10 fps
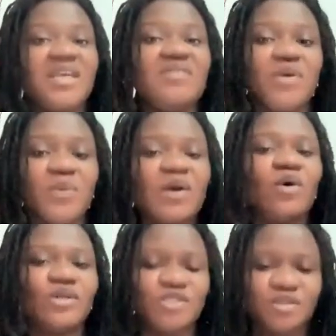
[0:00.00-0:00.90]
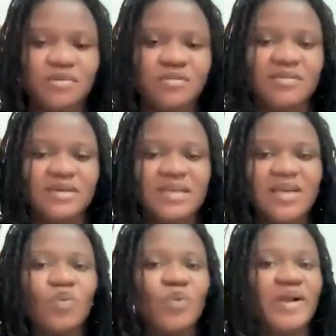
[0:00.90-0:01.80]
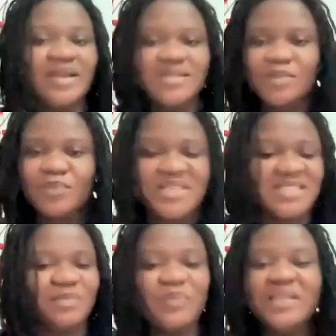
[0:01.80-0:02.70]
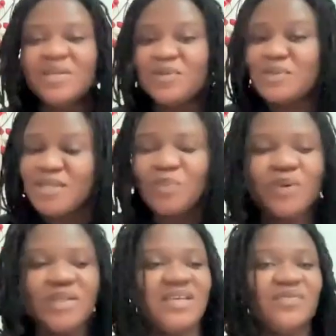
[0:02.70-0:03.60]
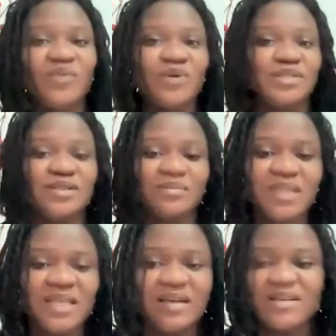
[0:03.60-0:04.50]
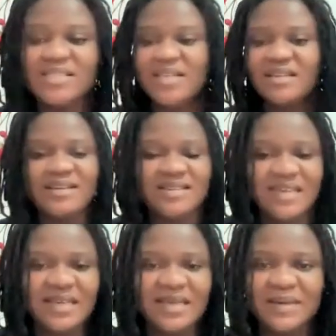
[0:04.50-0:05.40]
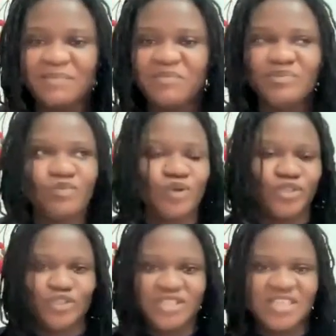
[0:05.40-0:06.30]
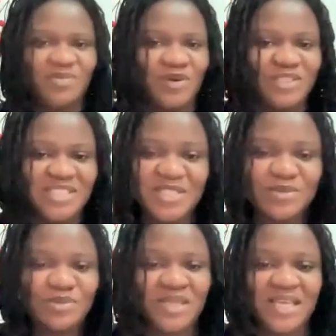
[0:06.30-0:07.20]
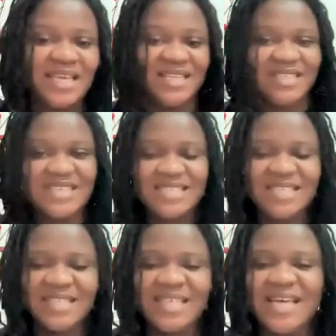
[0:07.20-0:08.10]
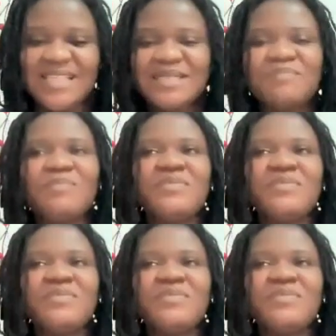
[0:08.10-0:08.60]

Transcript: a giveaway culture where somebody is depending on somebody for something else, and bros, just give me urgent 2K and this and that.